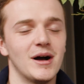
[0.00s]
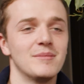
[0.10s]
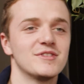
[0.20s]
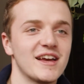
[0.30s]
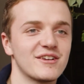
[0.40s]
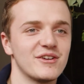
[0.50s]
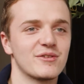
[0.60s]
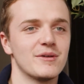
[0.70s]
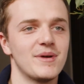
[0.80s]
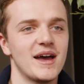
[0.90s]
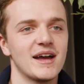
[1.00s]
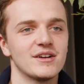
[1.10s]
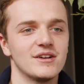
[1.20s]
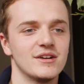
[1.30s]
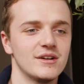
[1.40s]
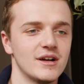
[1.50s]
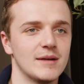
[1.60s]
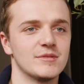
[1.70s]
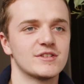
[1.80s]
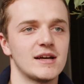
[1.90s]
I'm Zachary Crumpacker.
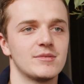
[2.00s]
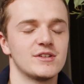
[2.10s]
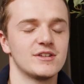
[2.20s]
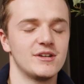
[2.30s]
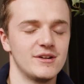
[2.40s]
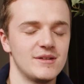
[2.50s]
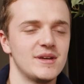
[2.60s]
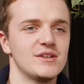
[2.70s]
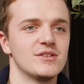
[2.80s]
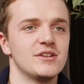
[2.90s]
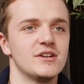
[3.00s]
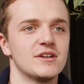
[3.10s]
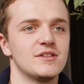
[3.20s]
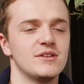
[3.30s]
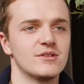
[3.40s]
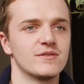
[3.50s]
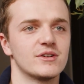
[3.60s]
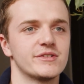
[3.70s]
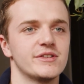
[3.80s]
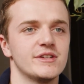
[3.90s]
I'm a cybersecurity major here at the
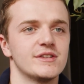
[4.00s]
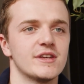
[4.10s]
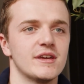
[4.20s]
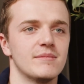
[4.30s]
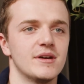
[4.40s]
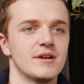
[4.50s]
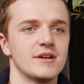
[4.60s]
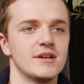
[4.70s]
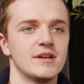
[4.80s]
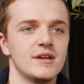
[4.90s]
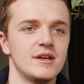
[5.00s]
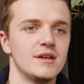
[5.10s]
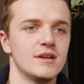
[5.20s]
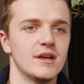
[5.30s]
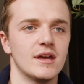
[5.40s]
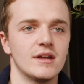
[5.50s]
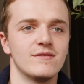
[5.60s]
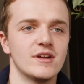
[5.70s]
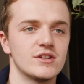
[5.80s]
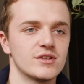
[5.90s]
University of St. Mary, and
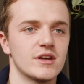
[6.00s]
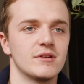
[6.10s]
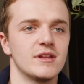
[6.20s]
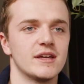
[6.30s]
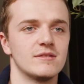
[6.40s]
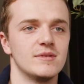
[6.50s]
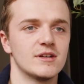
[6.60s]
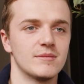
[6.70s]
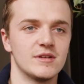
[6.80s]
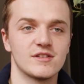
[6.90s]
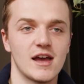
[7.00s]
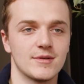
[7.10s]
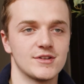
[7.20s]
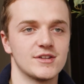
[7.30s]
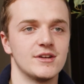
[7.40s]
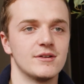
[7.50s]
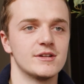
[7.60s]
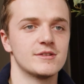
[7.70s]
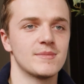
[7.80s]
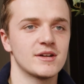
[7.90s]
eventually I would like to become a cybersecurity
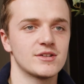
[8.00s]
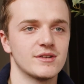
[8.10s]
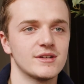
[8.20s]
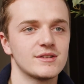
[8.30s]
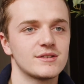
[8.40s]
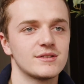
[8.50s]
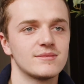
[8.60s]
specialist.